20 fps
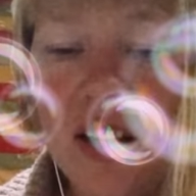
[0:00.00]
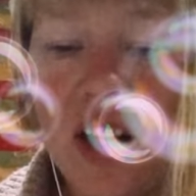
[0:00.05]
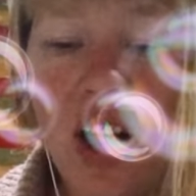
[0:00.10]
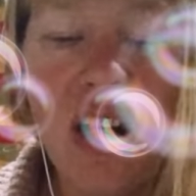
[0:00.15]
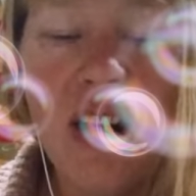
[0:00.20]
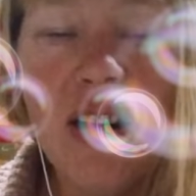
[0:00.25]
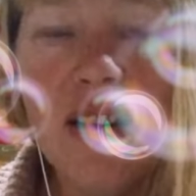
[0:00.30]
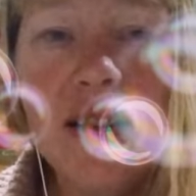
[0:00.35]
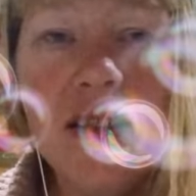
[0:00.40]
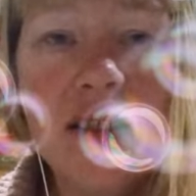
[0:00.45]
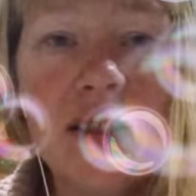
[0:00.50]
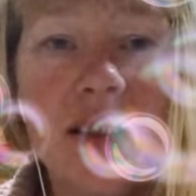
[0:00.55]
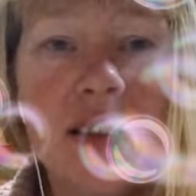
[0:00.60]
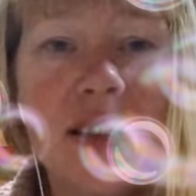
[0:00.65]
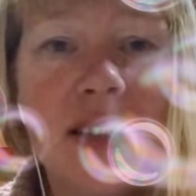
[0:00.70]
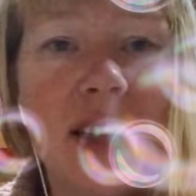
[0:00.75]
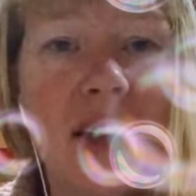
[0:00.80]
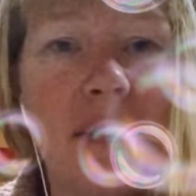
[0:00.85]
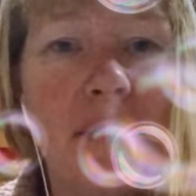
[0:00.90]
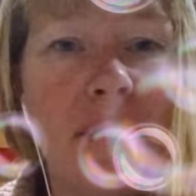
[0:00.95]
'cause on
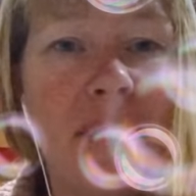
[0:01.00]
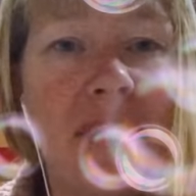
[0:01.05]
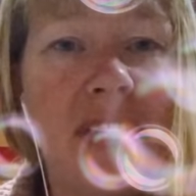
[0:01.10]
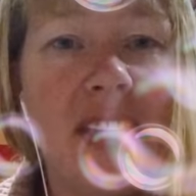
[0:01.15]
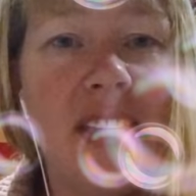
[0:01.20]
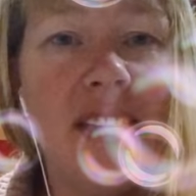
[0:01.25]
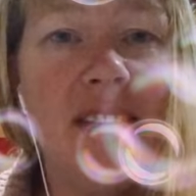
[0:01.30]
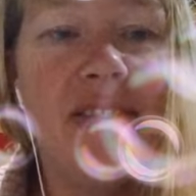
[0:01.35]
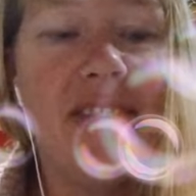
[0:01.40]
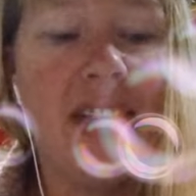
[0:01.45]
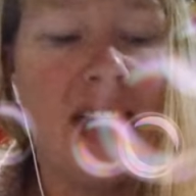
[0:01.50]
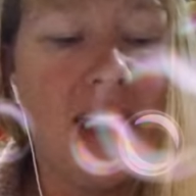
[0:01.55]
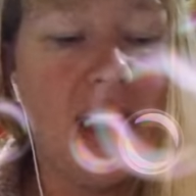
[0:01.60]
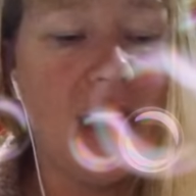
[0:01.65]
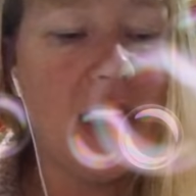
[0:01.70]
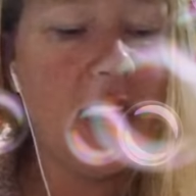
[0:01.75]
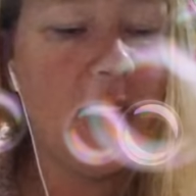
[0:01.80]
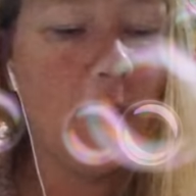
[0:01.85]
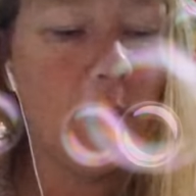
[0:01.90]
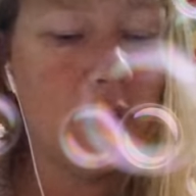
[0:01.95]
something
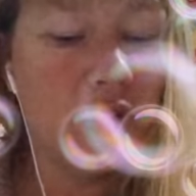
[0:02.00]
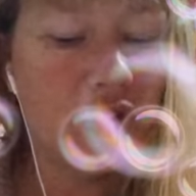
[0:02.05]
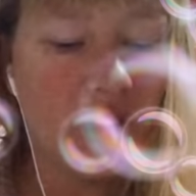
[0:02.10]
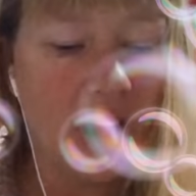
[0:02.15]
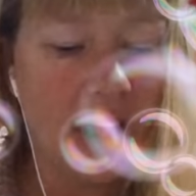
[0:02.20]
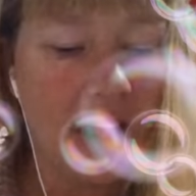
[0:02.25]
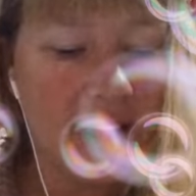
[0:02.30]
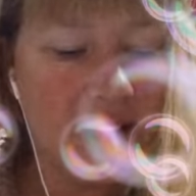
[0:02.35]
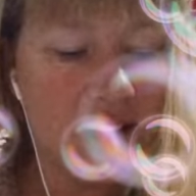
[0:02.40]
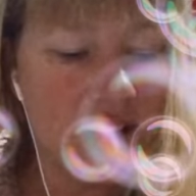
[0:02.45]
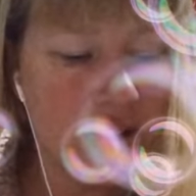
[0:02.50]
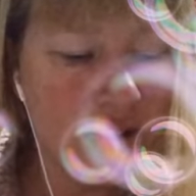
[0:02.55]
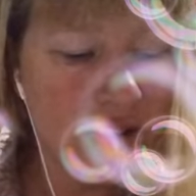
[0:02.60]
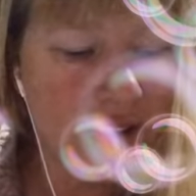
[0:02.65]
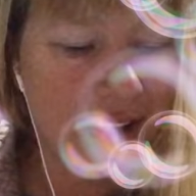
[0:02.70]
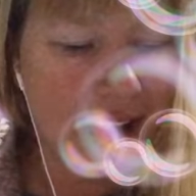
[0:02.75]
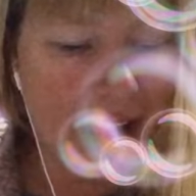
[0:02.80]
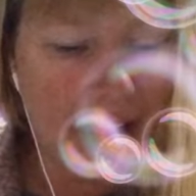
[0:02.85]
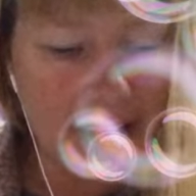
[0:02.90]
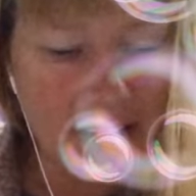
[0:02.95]
they will try to
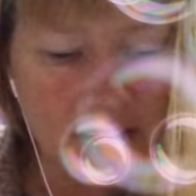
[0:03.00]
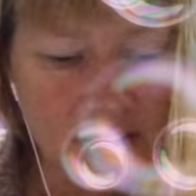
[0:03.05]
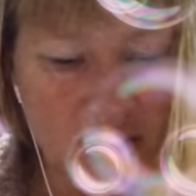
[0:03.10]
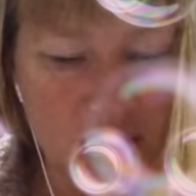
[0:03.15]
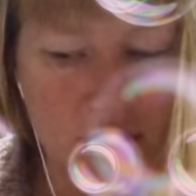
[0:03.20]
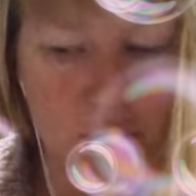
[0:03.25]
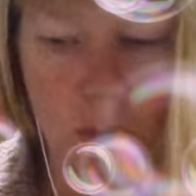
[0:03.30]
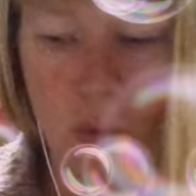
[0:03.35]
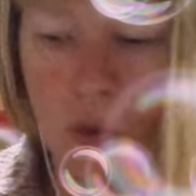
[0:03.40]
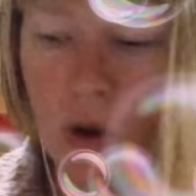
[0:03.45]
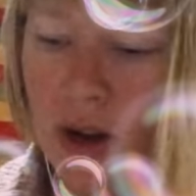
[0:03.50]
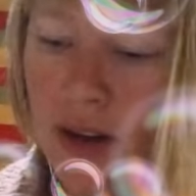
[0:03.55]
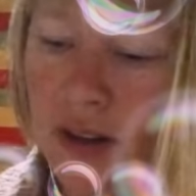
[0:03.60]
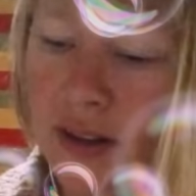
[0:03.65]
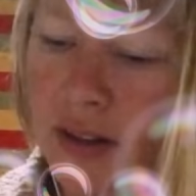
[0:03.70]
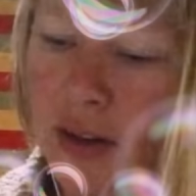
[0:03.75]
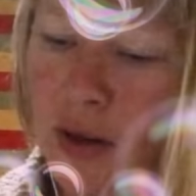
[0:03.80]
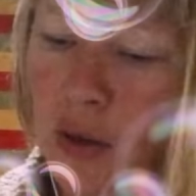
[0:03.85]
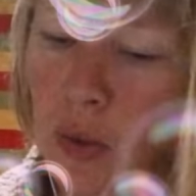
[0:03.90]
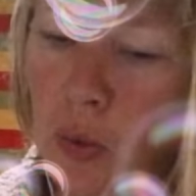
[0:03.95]
catch you
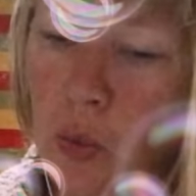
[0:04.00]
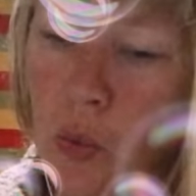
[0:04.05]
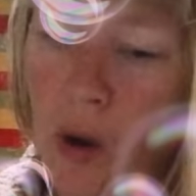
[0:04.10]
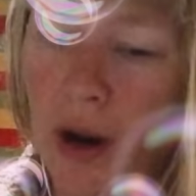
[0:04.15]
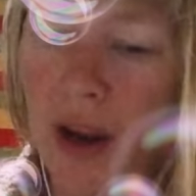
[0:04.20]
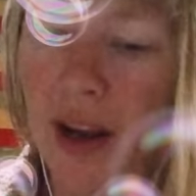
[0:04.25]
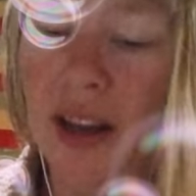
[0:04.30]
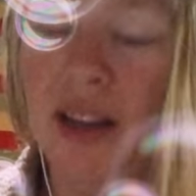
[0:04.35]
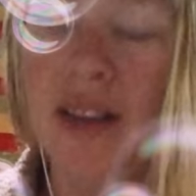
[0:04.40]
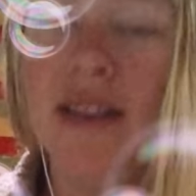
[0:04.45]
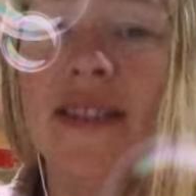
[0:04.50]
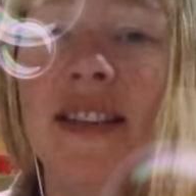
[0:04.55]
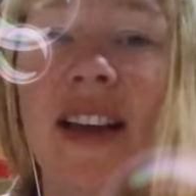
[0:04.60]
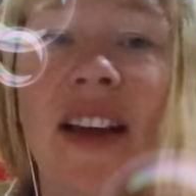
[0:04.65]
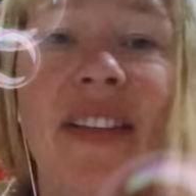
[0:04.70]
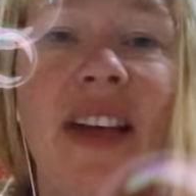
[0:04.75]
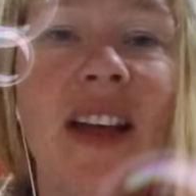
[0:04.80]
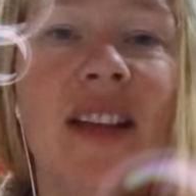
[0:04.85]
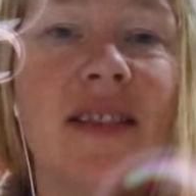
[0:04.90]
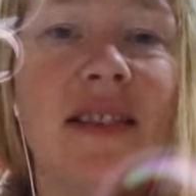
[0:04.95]
unawares. Now
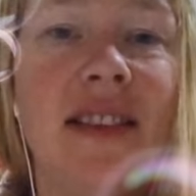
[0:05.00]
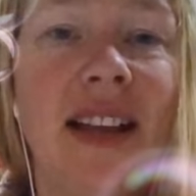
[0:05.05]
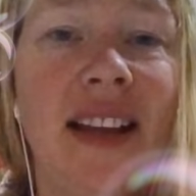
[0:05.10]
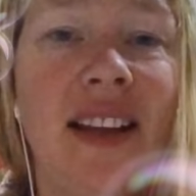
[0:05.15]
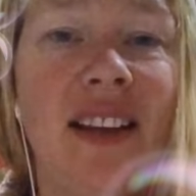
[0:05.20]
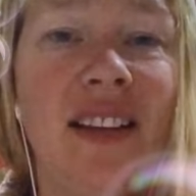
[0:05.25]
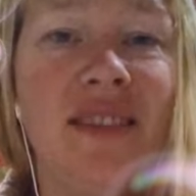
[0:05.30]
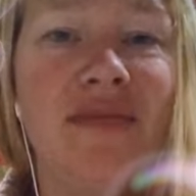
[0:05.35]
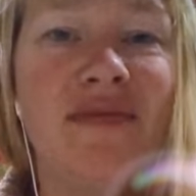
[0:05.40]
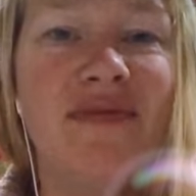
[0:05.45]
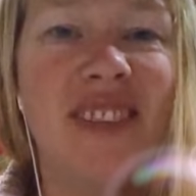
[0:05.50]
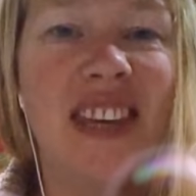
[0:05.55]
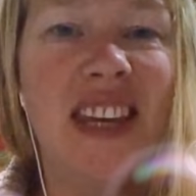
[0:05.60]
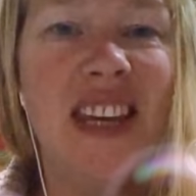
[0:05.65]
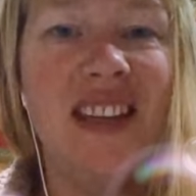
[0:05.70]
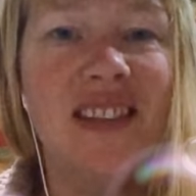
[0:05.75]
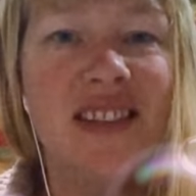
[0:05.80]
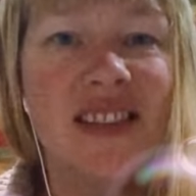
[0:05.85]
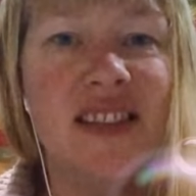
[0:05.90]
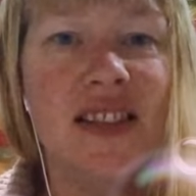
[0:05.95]
that's like a
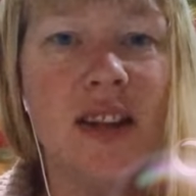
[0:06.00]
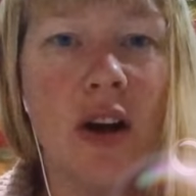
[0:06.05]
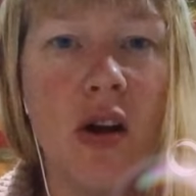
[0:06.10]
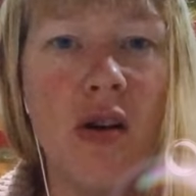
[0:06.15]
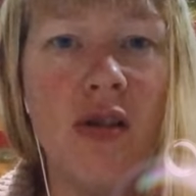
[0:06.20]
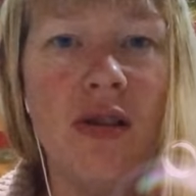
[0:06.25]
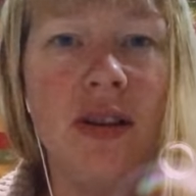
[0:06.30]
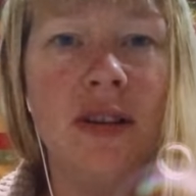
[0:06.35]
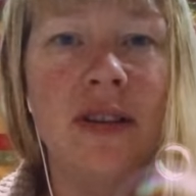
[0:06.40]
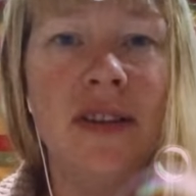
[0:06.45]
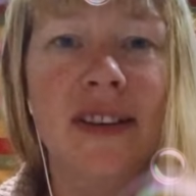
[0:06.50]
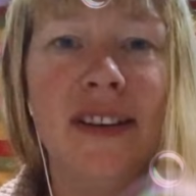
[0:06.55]
kid's song.